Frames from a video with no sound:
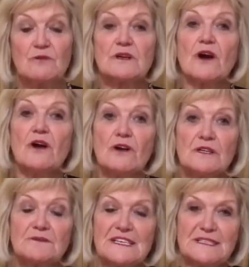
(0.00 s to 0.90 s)
We're
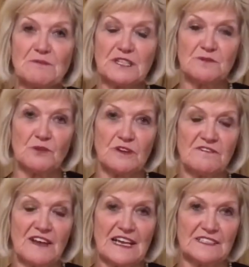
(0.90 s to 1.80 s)
always much more
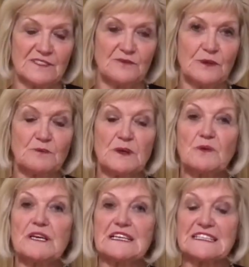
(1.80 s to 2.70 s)
effective when we
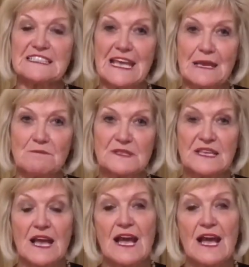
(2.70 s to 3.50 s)
work in teams